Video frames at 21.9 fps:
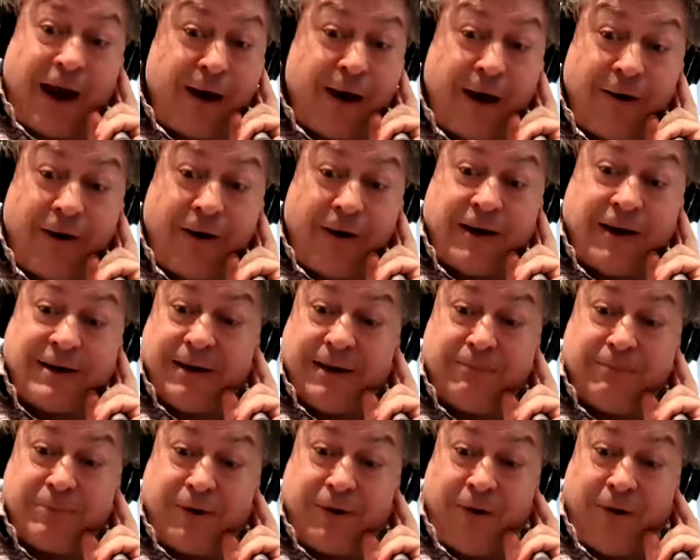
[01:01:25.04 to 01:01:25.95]
you know, it
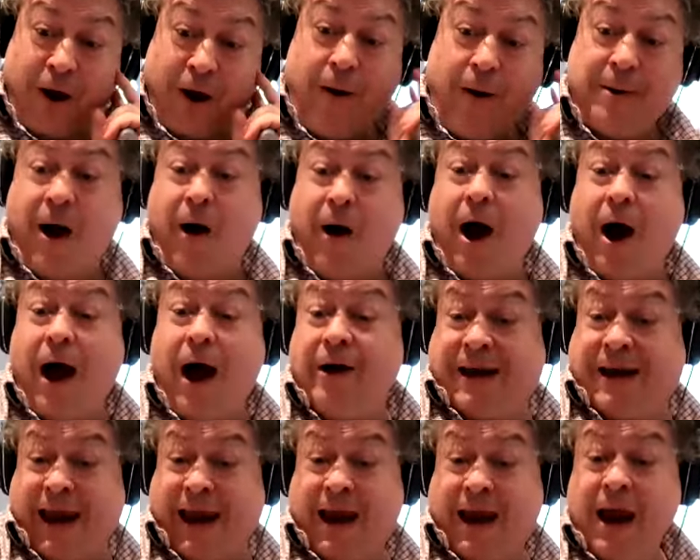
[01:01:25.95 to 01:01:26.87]
seems, you know, now,
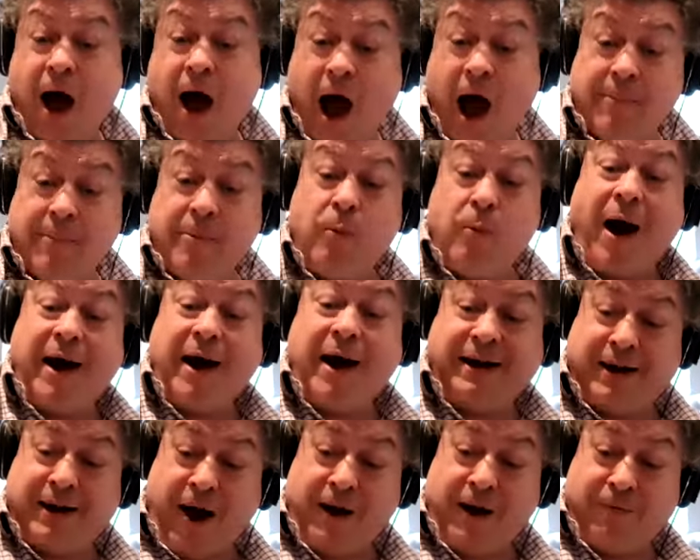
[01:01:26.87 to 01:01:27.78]
okay, I'm a white
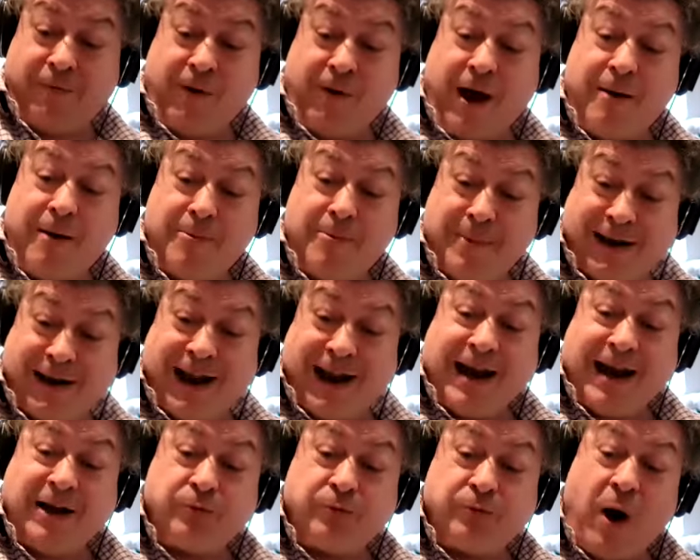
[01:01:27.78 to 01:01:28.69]
guy, right? I'm a middle
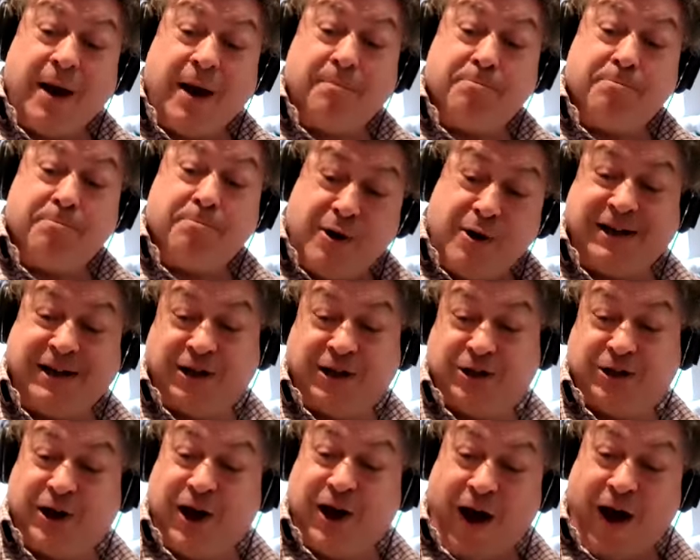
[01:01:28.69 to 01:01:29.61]
aged white
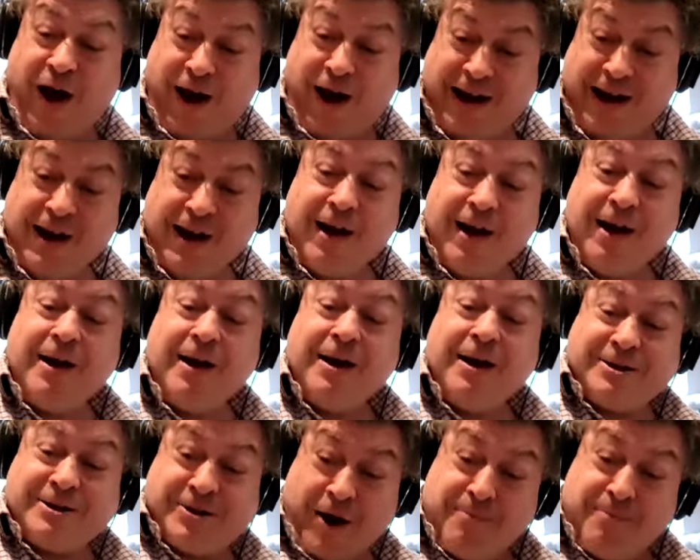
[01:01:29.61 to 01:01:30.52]
British guy.
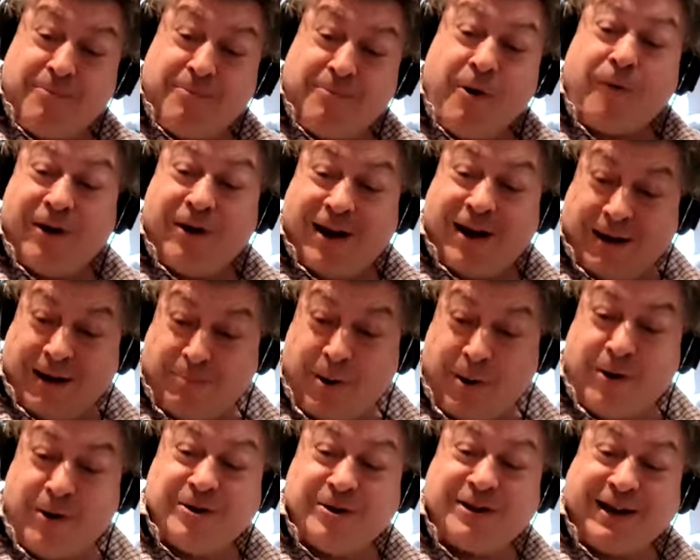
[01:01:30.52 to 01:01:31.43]
So I'm not really
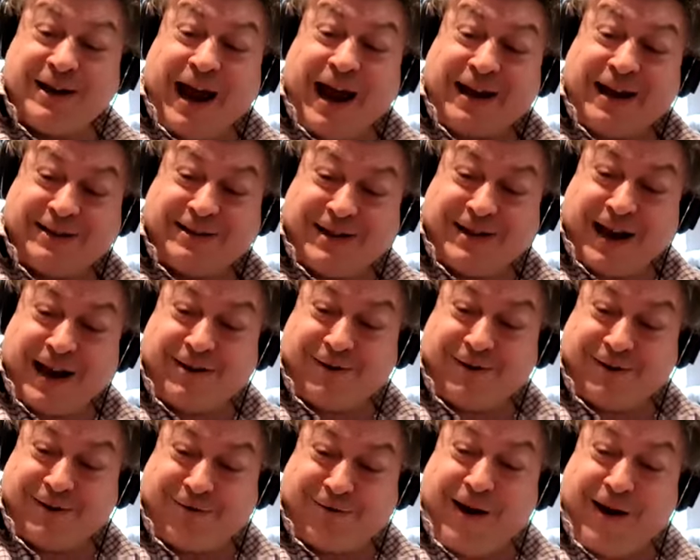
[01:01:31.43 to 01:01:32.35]
posing an existential
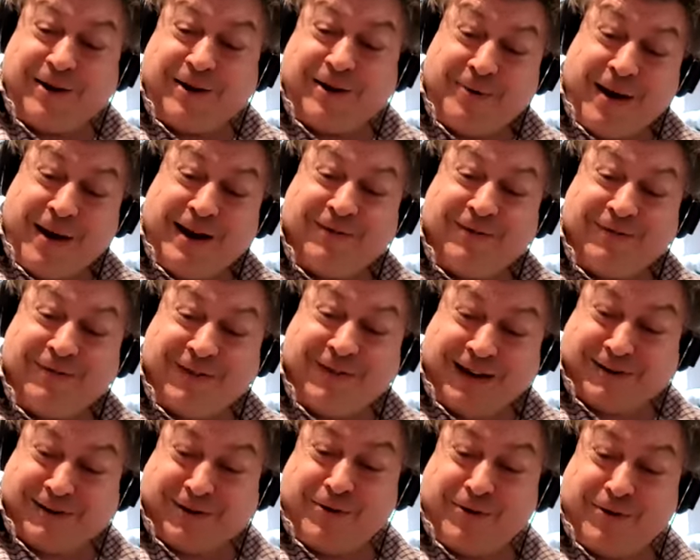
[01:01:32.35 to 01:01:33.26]
threat to any of
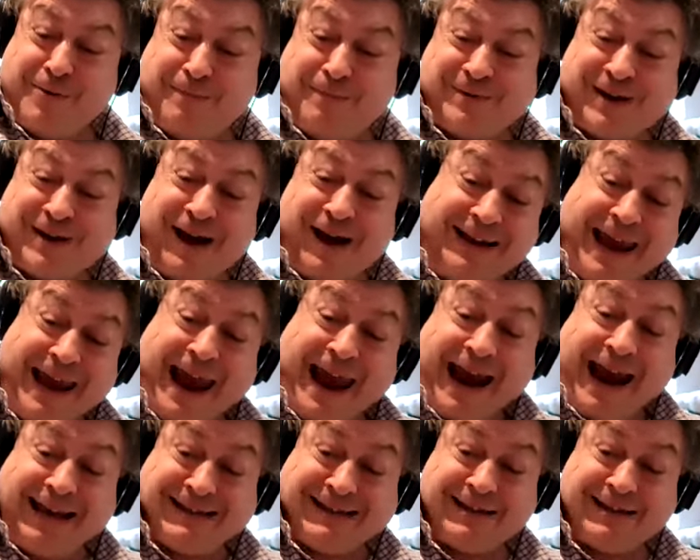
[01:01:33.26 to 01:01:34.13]
these groups, I guess.